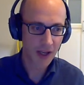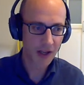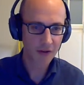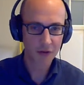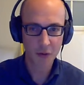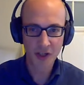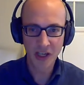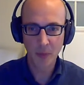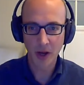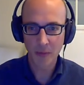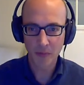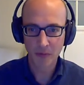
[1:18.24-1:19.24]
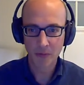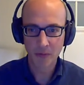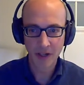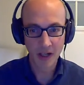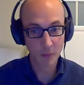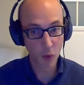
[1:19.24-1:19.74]
to keep up, we
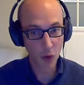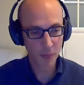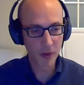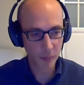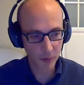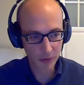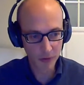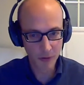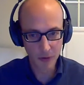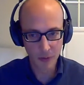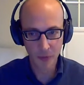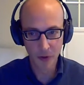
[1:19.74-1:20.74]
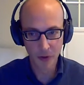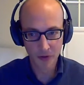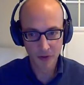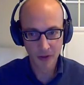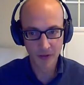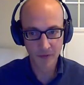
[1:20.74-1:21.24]
need more people who can
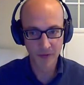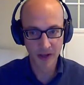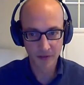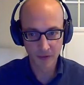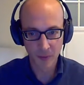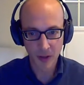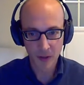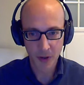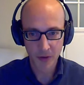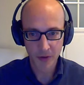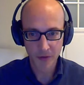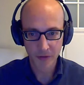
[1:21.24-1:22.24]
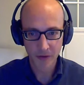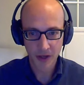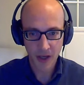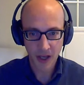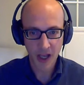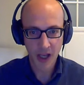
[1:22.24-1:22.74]
build advanced ML models,
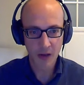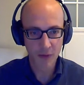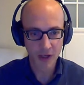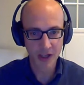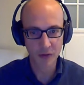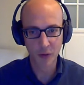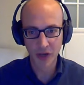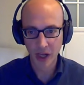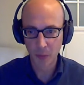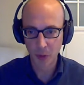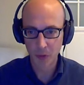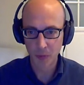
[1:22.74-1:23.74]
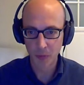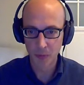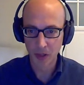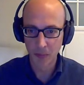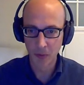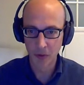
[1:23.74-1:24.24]
and we need to enable
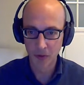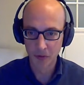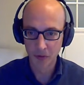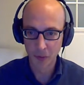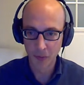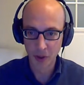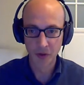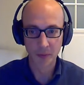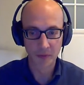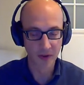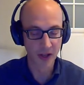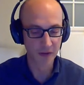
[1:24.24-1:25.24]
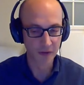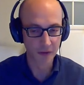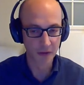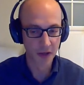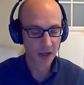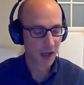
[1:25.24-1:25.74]
people to build them faster.
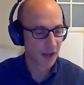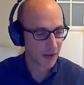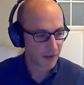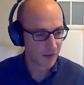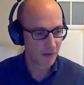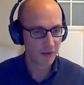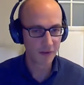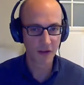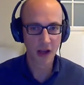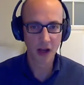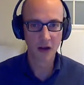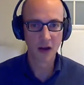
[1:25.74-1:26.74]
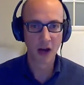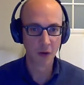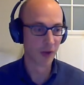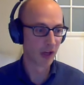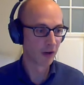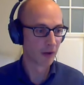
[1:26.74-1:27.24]
And this is
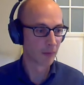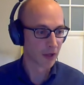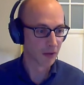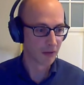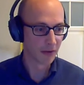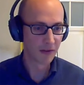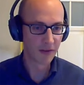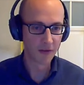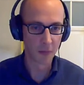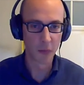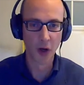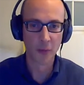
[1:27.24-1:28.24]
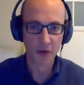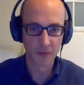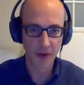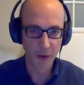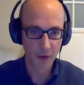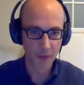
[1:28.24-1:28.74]
automated ML. This is the promise of
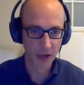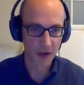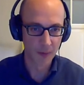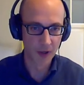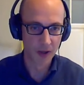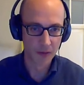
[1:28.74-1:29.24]
automated ML.